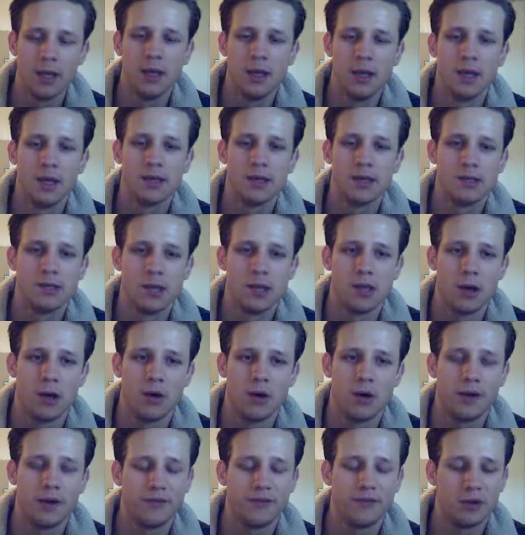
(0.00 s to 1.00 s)

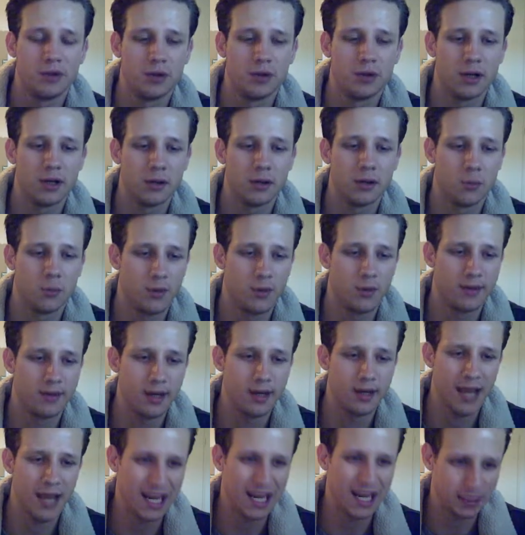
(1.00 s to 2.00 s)
So if you're
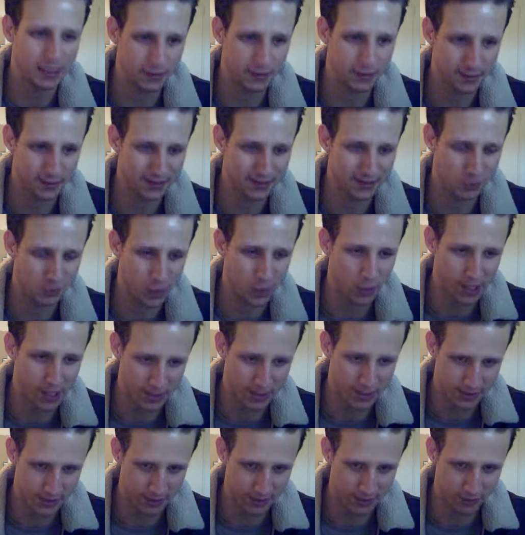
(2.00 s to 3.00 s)
within 8
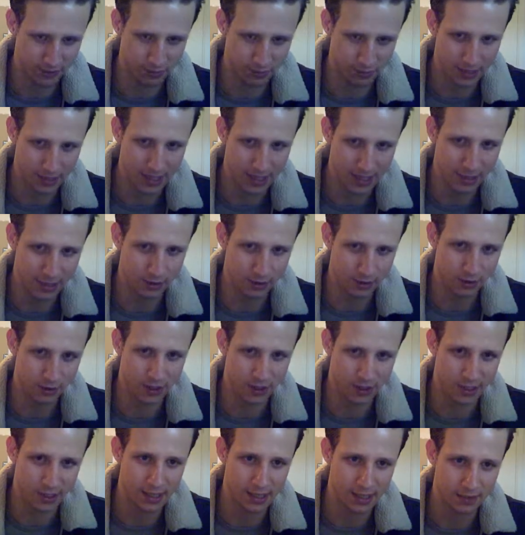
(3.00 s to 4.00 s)
squares of the planet, you're
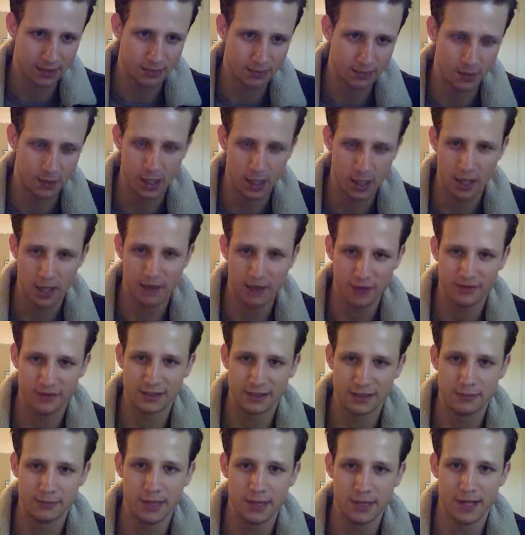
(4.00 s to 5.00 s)
gonna get
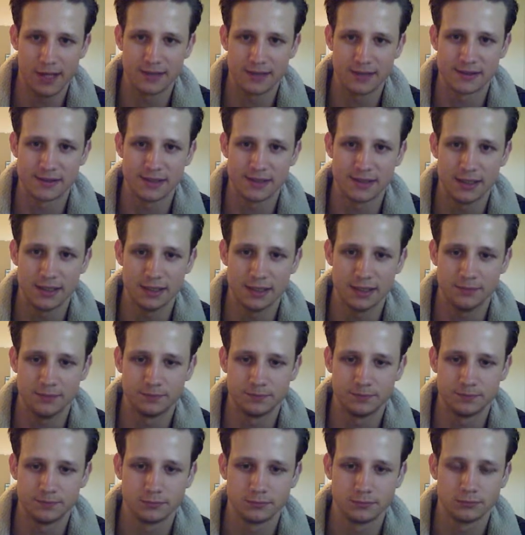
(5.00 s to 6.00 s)
affected by its
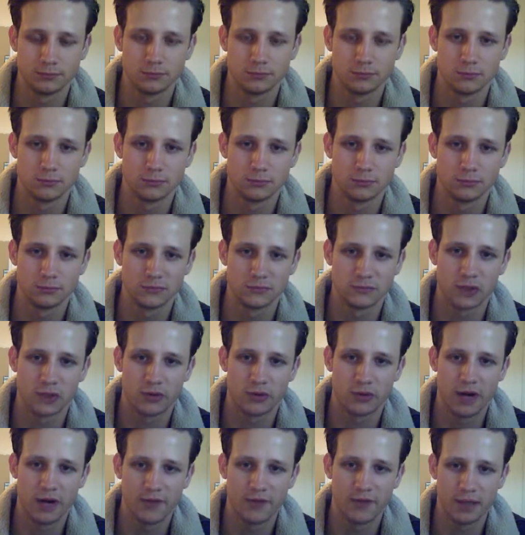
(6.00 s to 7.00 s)

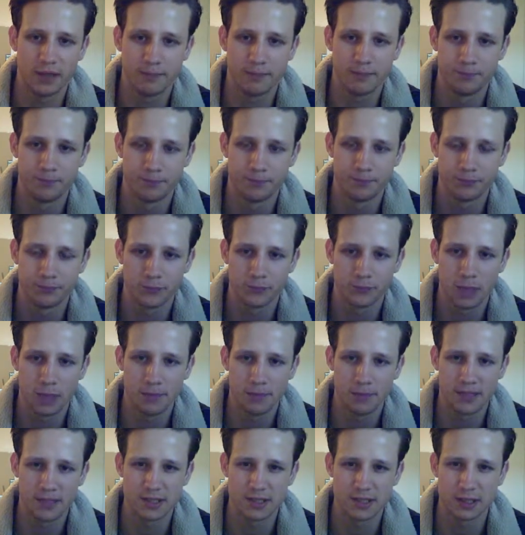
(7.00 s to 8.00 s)
gravity,
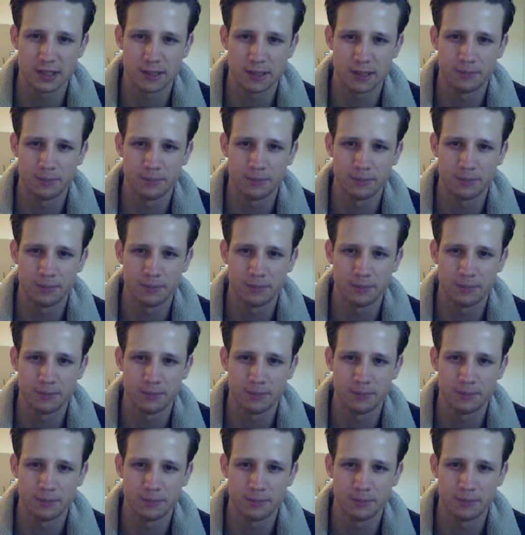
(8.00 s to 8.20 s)
basically.